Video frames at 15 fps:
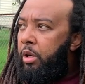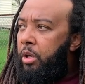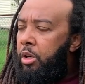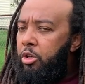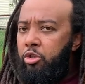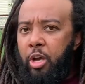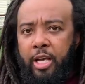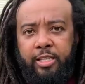
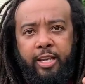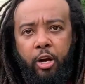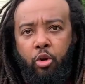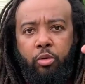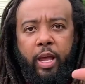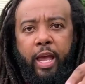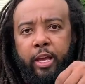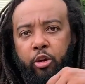So I said,
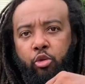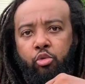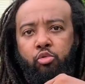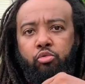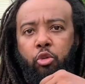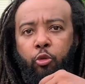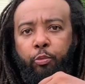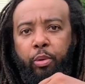okay, cool,
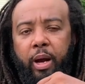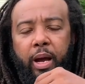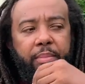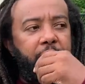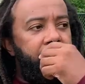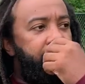no problem.